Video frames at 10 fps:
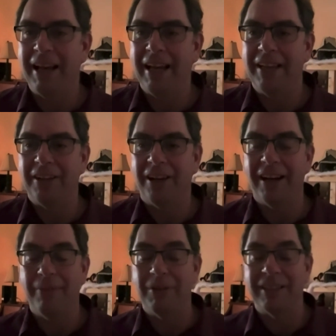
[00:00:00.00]
And
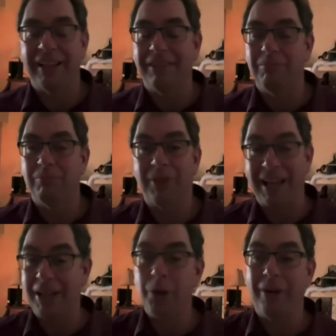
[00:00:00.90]
I was like,
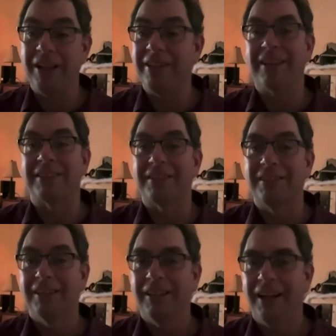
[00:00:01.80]
thank you, and yes.
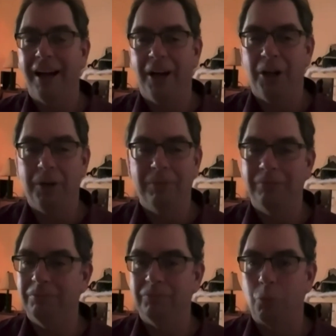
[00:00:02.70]

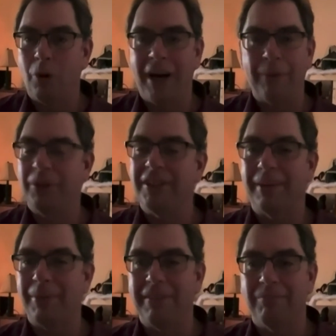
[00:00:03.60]
Why wouldn't
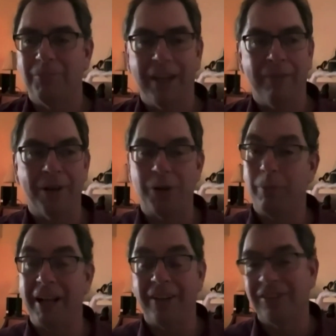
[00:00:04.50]
I be? Every other
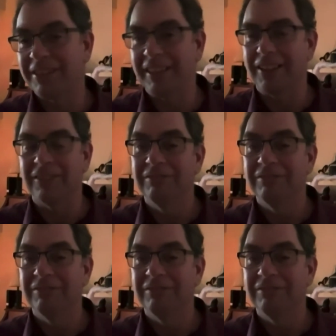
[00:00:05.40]
mayor is there.